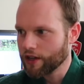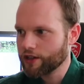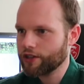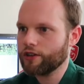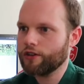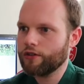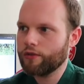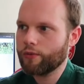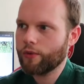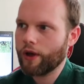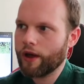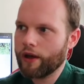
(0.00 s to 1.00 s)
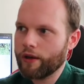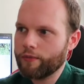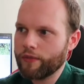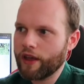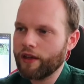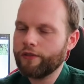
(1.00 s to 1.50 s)
So
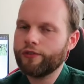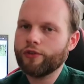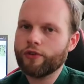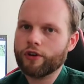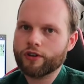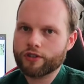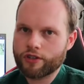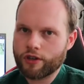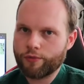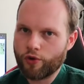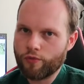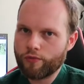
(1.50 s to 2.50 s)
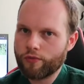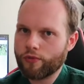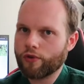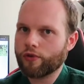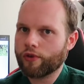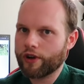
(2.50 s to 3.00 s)
um, if your Saboom
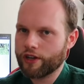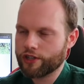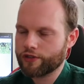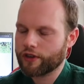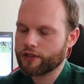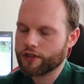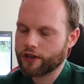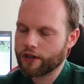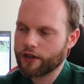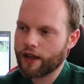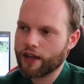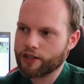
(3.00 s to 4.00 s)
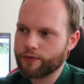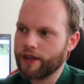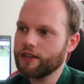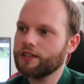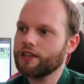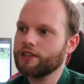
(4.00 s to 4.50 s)
or instructor
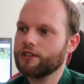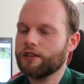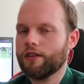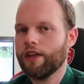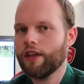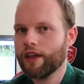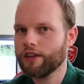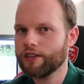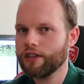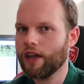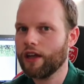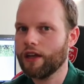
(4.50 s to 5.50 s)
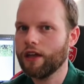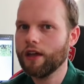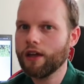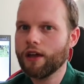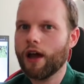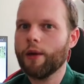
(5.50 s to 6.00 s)
explains this, then you can see, hey,
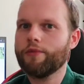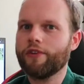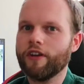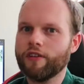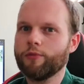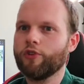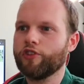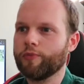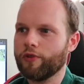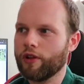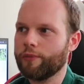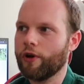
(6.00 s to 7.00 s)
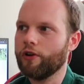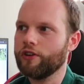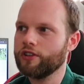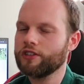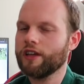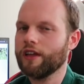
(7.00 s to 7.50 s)
I'm fighting multiple
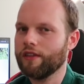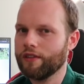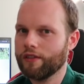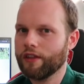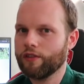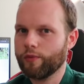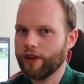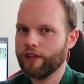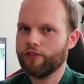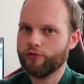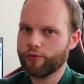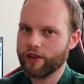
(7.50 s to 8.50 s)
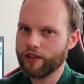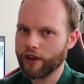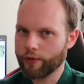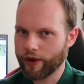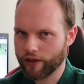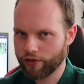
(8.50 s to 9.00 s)
opponents, and that way to
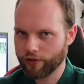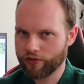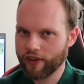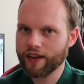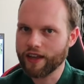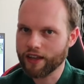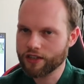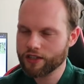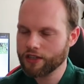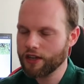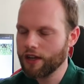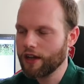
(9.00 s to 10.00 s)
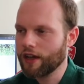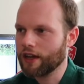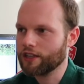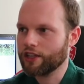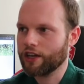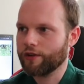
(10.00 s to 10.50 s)
redirect your techniques,
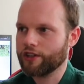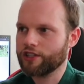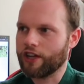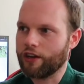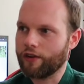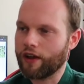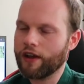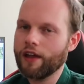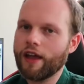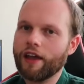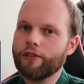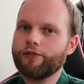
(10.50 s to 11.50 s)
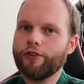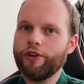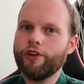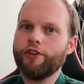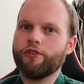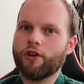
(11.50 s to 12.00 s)
etc., etc. And the
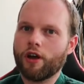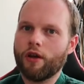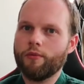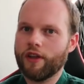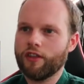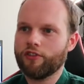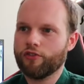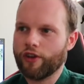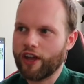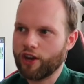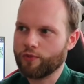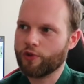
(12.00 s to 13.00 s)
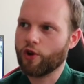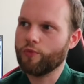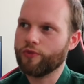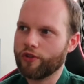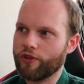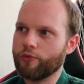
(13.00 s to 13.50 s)
further you come into Haedong
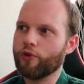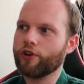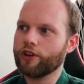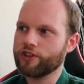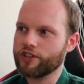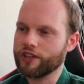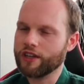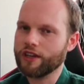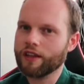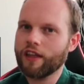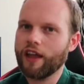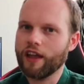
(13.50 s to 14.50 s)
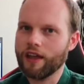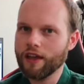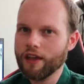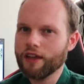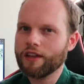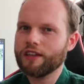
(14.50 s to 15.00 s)
Kumdo, the more you see that, hey,
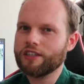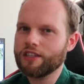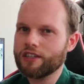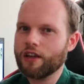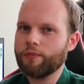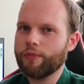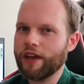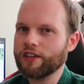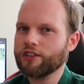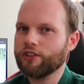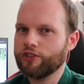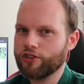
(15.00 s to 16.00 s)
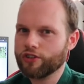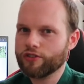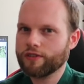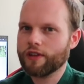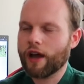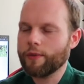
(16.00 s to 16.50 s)
this is not based on
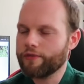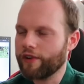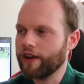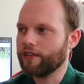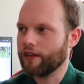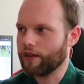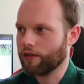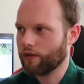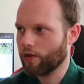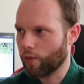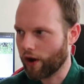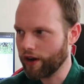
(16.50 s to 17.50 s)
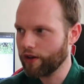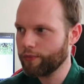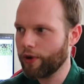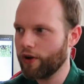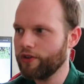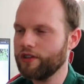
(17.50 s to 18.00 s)
just I'm fighting one
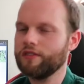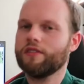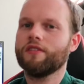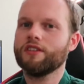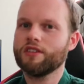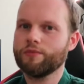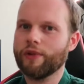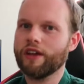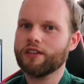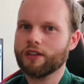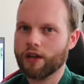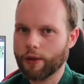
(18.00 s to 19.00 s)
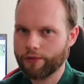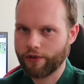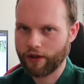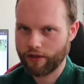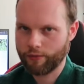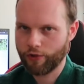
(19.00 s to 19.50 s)
opponent. This is based on I'm
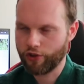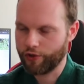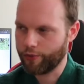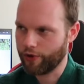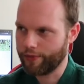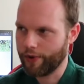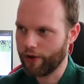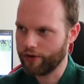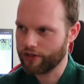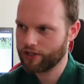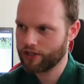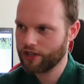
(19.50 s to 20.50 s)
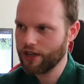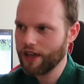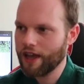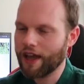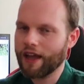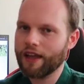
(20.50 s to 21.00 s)
fighting multiple opponents.
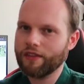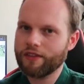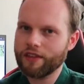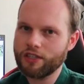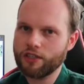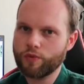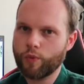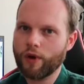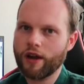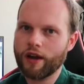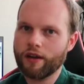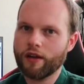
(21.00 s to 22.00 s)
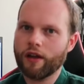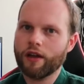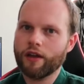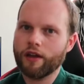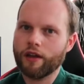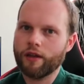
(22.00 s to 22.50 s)
And this is where
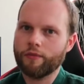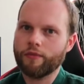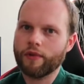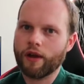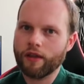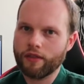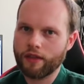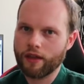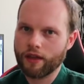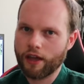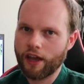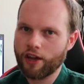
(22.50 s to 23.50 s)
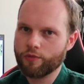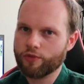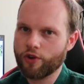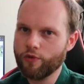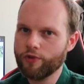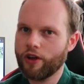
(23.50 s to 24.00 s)
um, I think Haedong
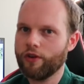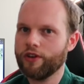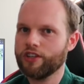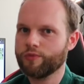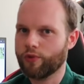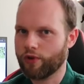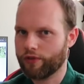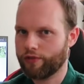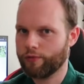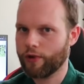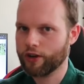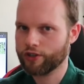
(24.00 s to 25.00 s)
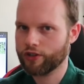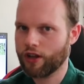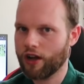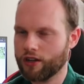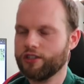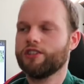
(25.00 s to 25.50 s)
Kumdo is more of a martial
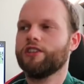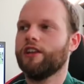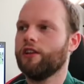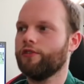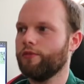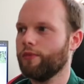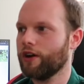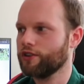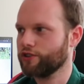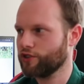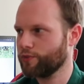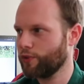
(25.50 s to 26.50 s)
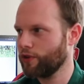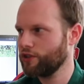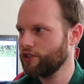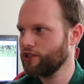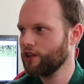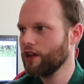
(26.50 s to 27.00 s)
arts than of a martial
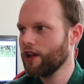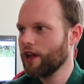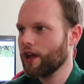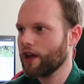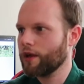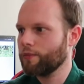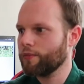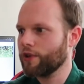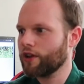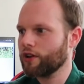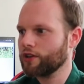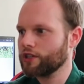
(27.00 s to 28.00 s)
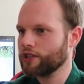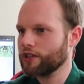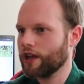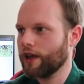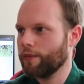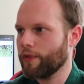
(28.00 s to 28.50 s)
sports. Um, because
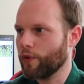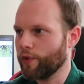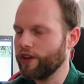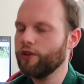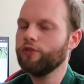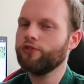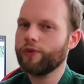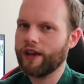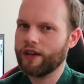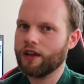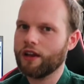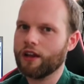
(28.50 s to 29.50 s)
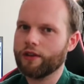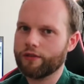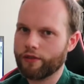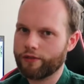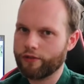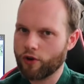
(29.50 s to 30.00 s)
um, we do train a lot of
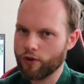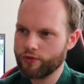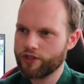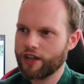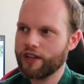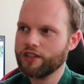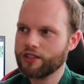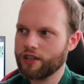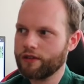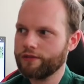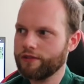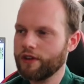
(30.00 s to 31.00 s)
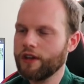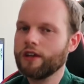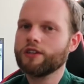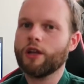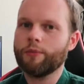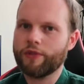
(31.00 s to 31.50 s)
the forms and stuff.
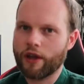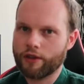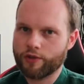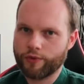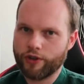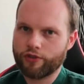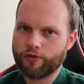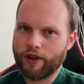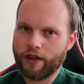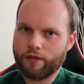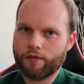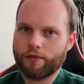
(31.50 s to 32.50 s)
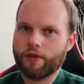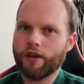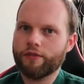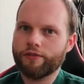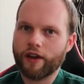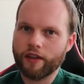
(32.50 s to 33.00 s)
Sometimes we do train
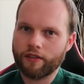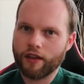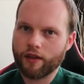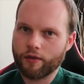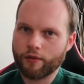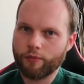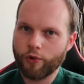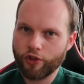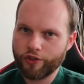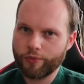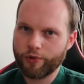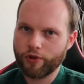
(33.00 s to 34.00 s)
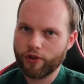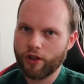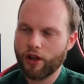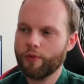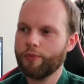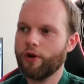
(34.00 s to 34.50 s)
uh, fighting multiple
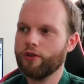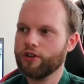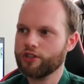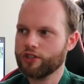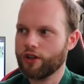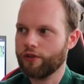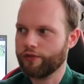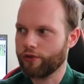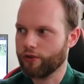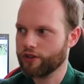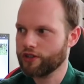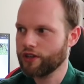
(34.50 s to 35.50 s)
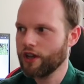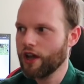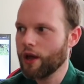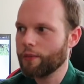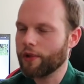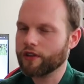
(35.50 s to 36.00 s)
opponents, of course,
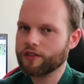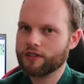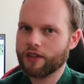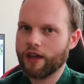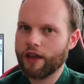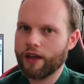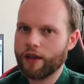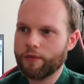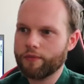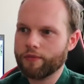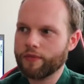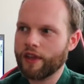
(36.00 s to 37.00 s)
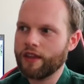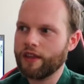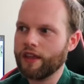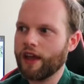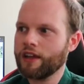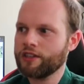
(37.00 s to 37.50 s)
but um, in
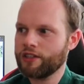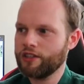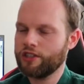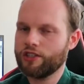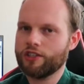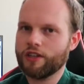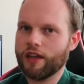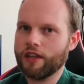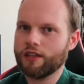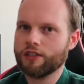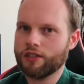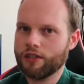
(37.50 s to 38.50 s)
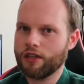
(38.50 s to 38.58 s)
the essence, it's